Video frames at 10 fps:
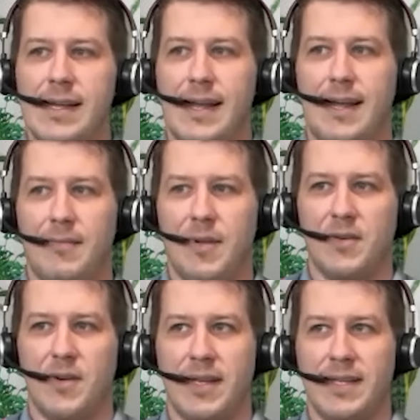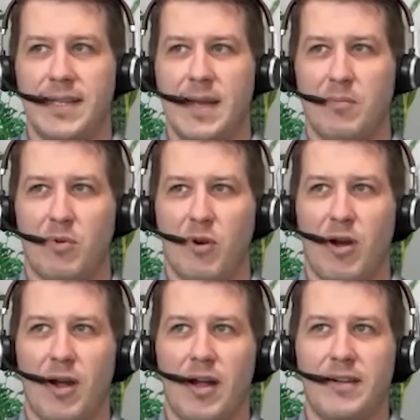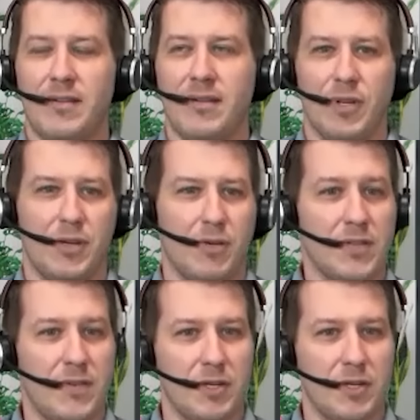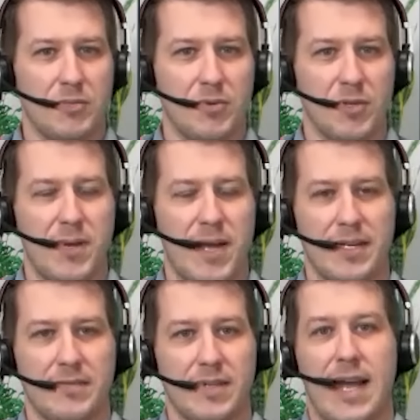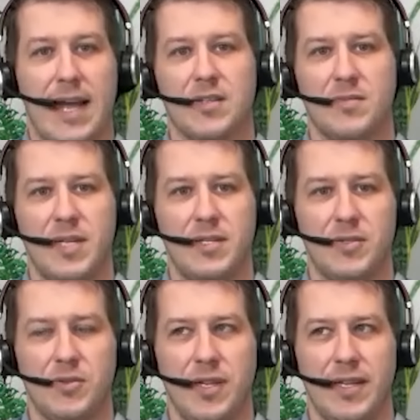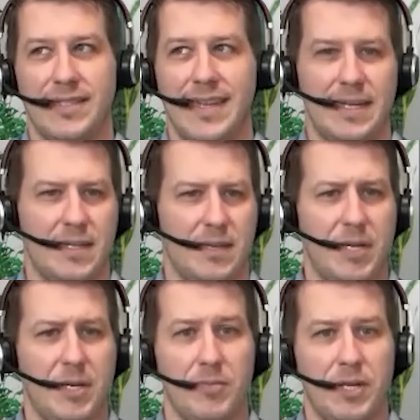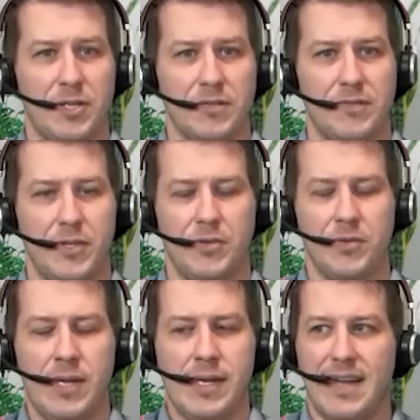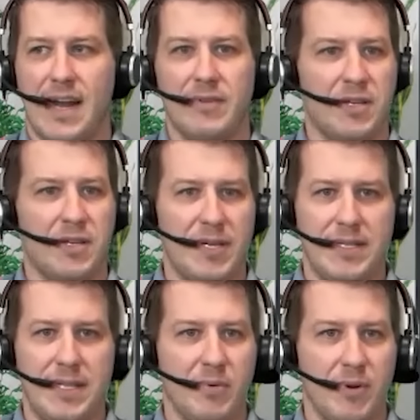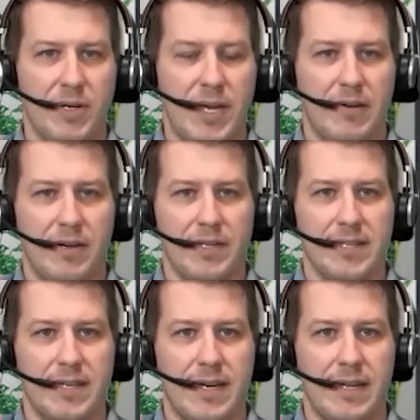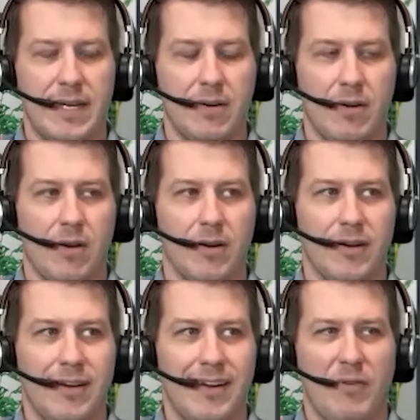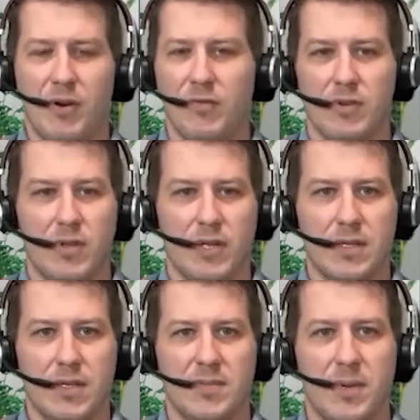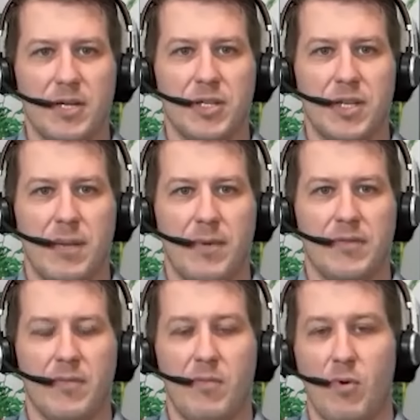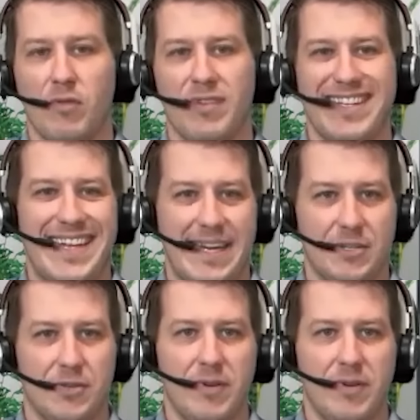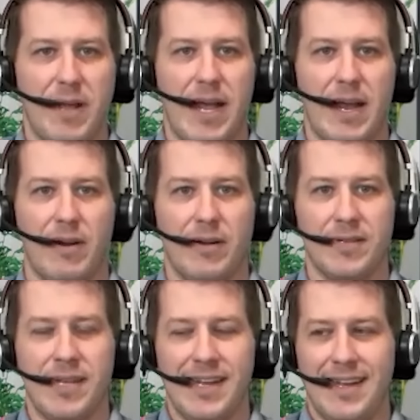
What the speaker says: And so I think that broad, really cross-functional perspective allows me to, I think, take the bigger picture view and dive a little bit deeper into areas that I think are often overlooked, especially coming from more of a data-driven background.